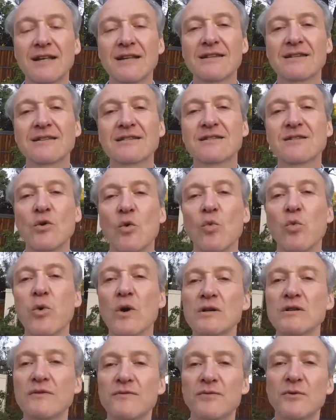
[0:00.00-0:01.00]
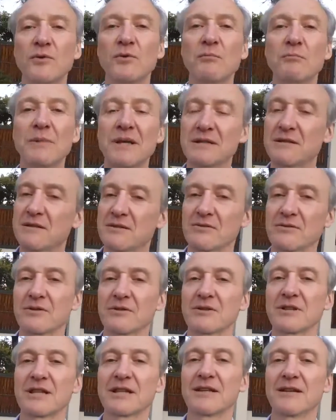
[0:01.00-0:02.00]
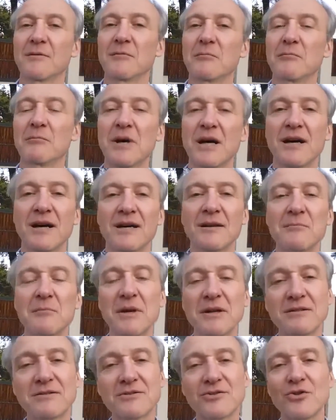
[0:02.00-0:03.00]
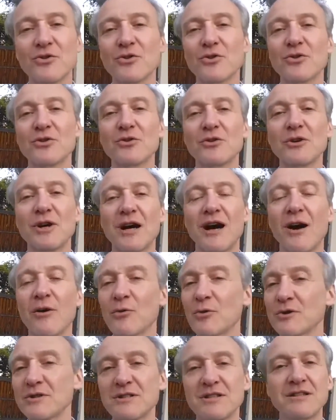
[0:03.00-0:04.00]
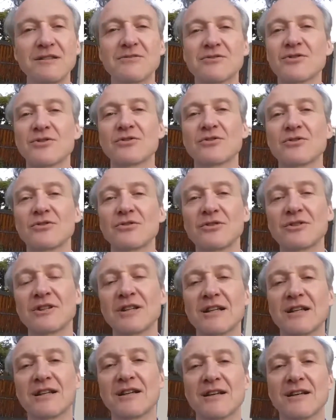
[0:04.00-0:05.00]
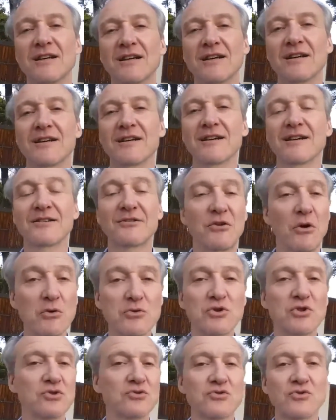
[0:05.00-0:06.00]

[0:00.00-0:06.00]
this wonderful mentor, my mentor, our teacher, coach